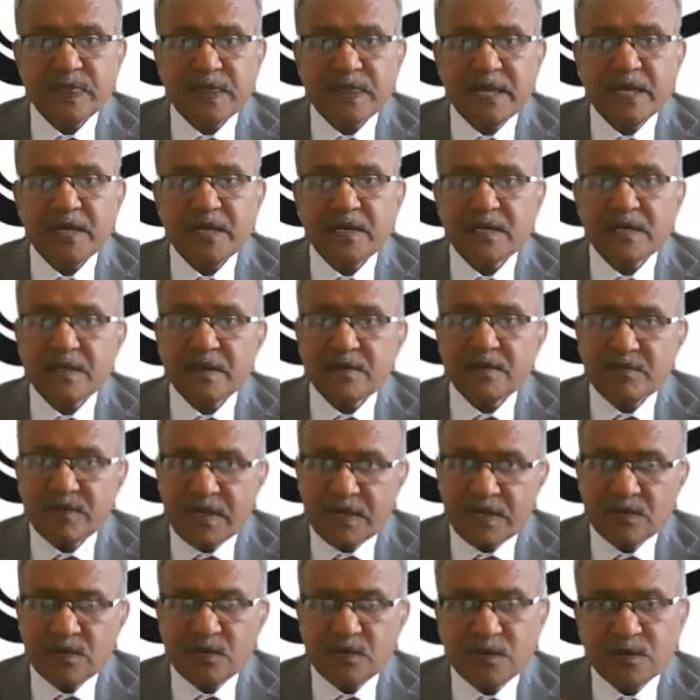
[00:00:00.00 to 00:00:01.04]
They get a
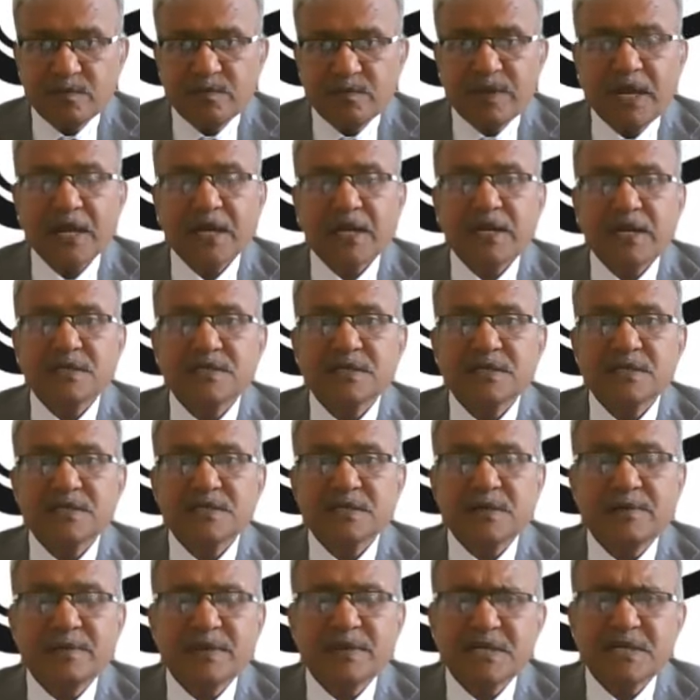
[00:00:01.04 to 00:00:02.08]
very good
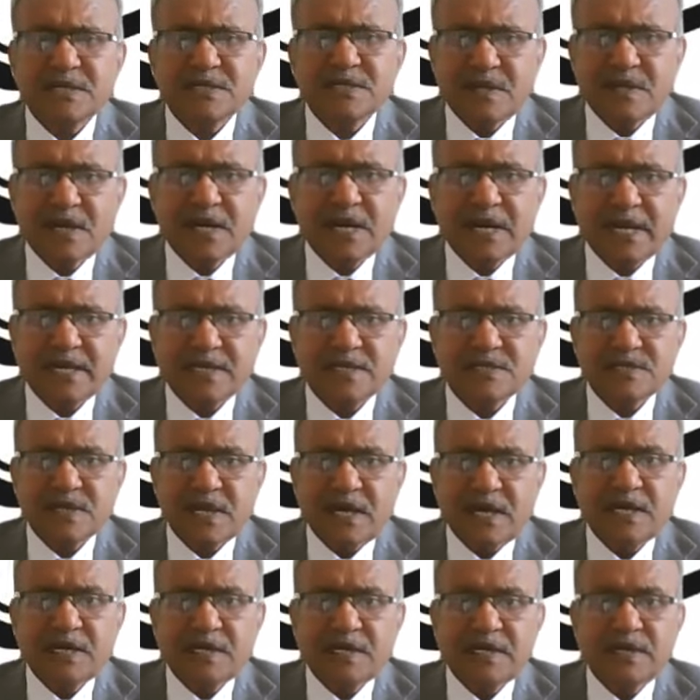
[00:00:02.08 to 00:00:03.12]
packages. I mean, it's not like a
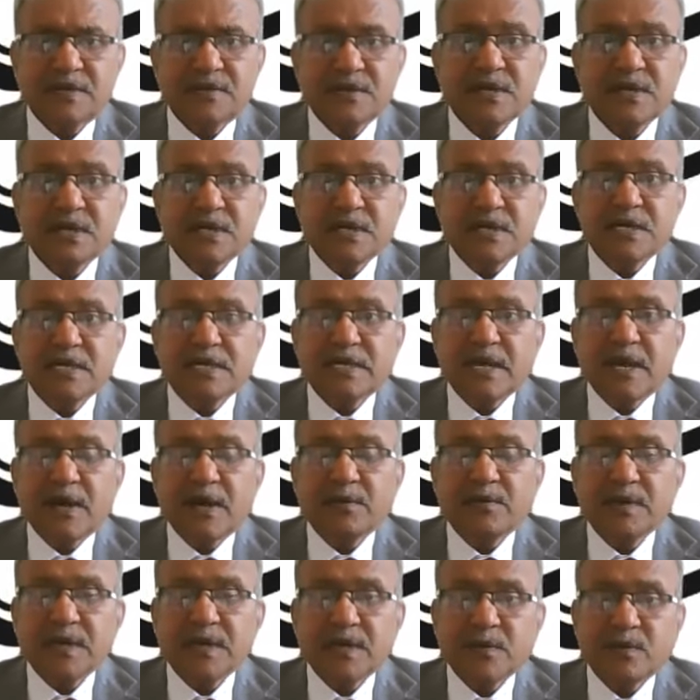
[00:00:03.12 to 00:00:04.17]
salary. They
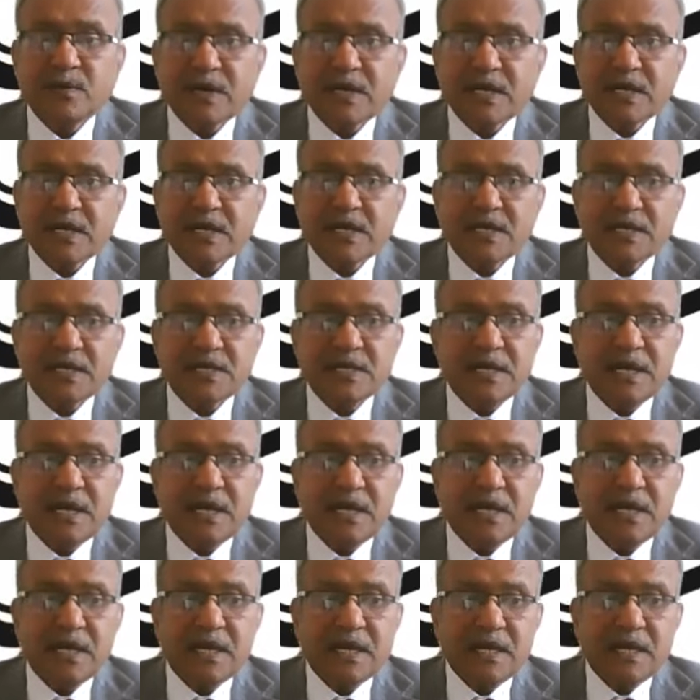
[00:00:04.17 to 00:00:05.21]
have been working.
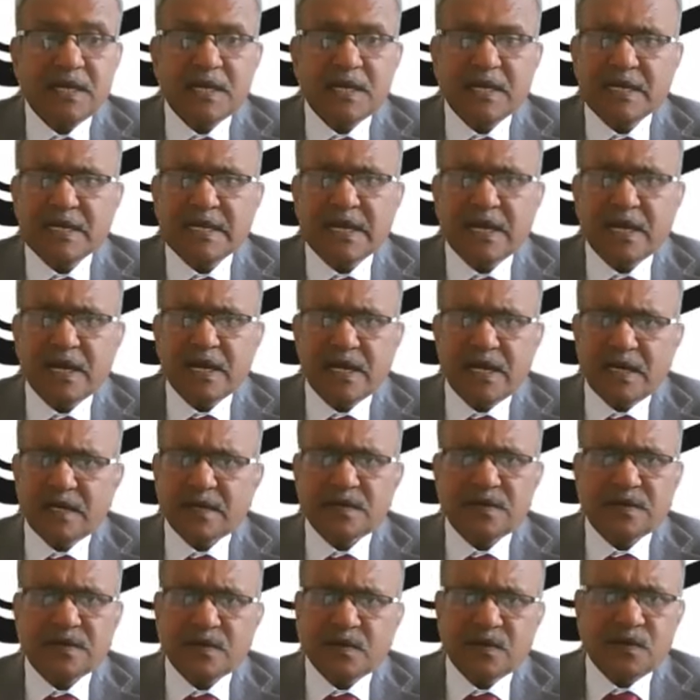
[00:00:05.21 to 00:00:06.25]
They
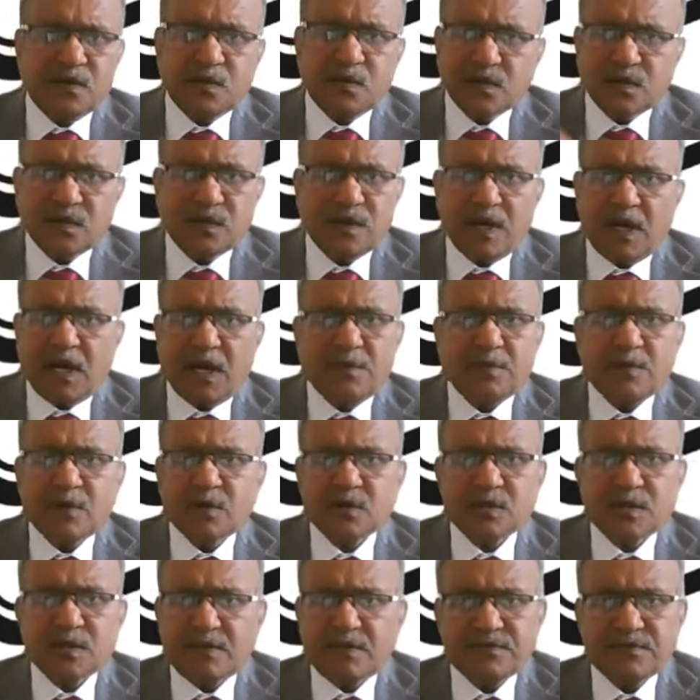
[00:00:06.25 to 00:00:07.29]
get good
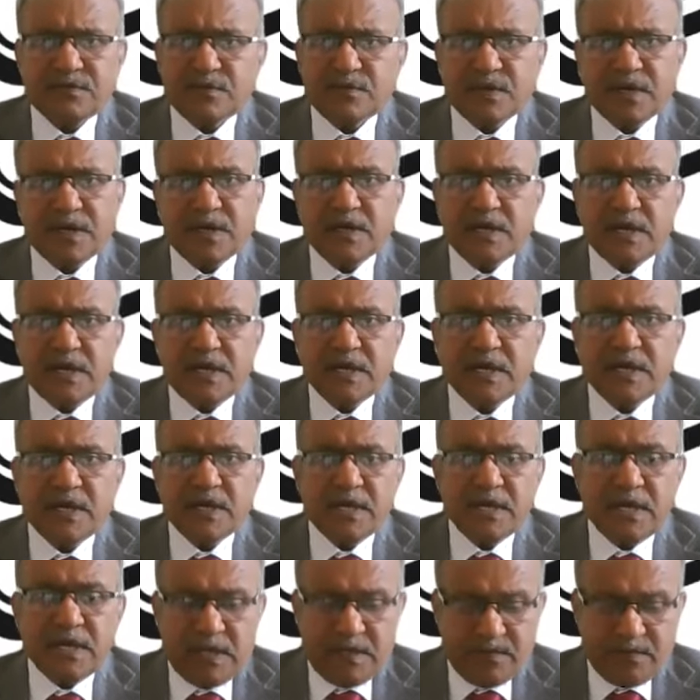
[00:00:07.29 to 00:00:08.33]
amount of,
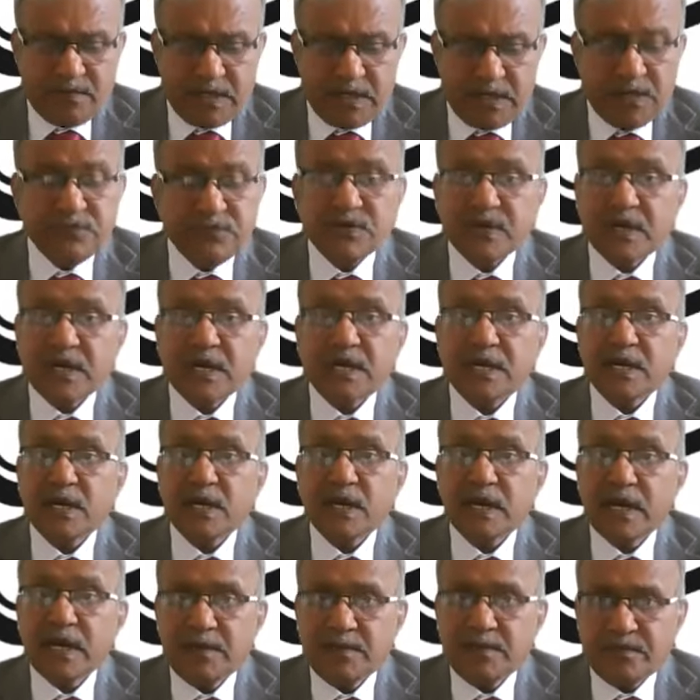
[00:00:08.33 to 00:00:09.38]
if you get a
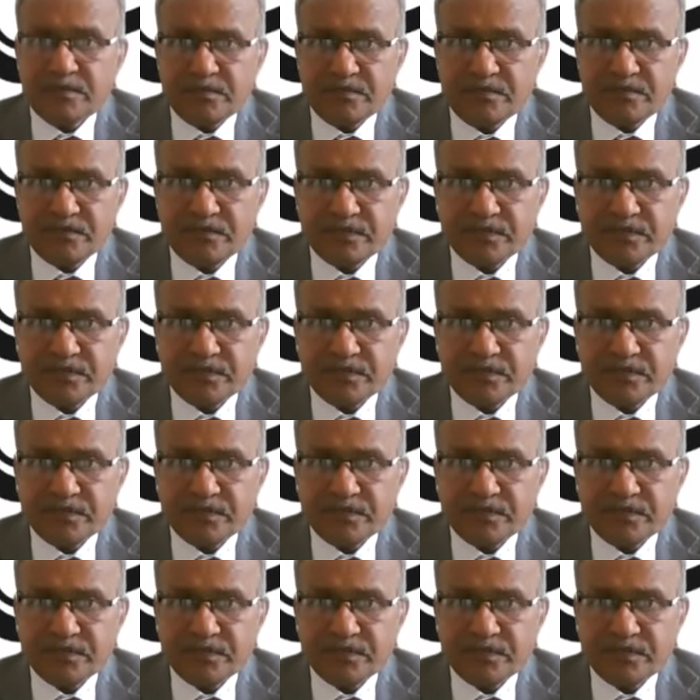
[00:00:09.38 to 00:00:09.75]
name